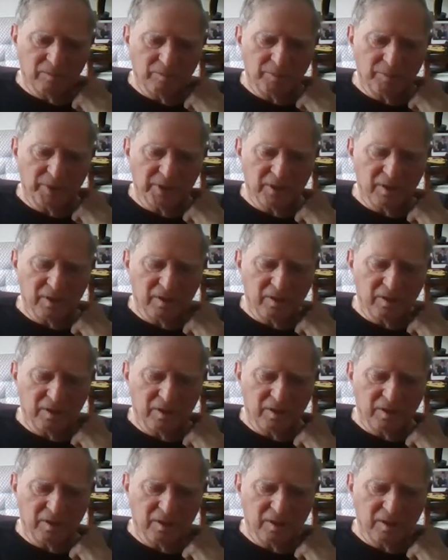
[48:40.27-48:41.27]
but
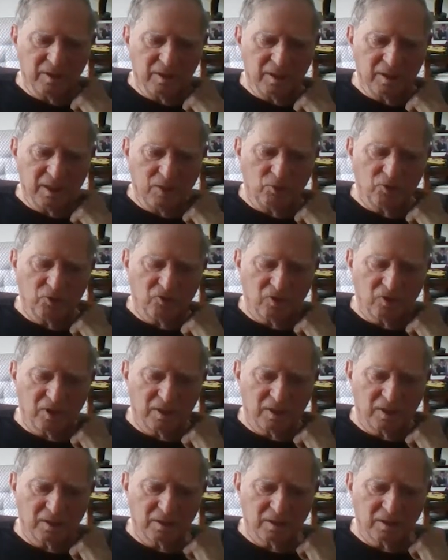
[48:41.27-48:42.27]
it was a uh,